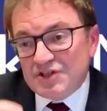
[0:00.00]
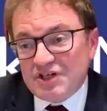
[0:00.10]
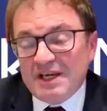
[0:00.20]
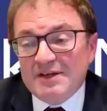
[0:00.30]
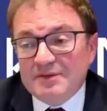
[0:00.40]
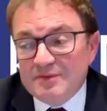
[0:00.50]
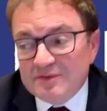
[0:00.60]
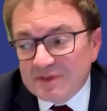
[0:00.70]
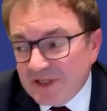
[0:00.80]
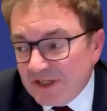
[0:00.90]
the
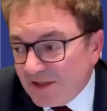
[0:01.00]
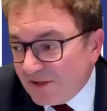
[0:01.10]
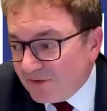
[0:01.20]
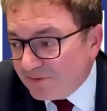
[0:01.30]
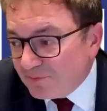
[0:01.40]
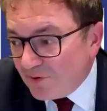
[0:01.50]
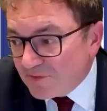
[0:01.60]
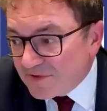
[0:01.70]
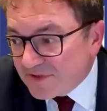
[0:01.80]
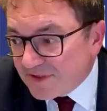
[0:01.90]
shield of
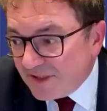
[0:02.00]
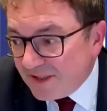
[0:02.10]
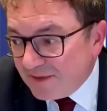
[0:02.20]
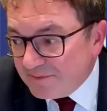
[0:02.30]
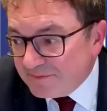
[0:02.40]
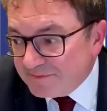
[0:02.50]
what was